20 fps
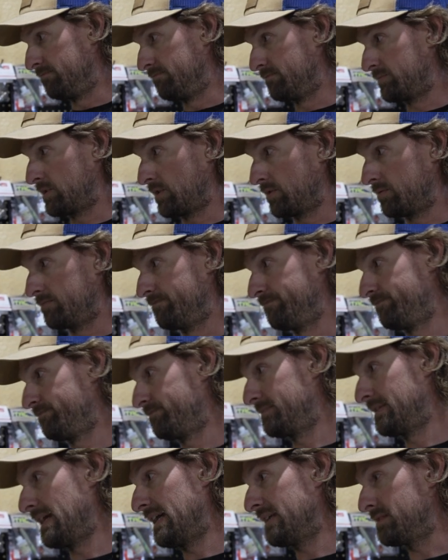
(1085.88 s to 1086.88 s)
so
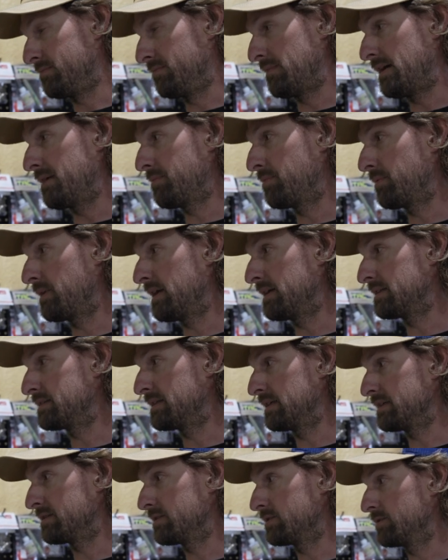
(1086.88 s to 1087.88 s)
that's my
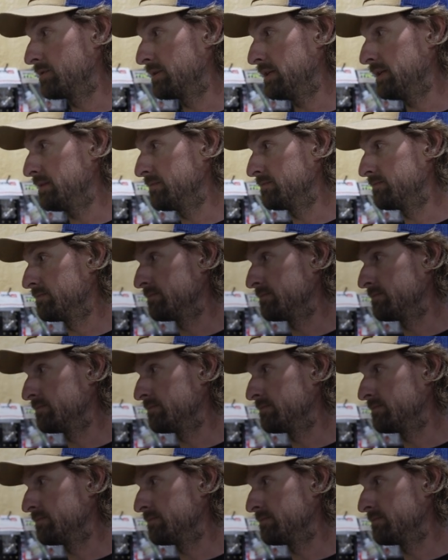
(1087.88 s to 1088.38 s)
process to it.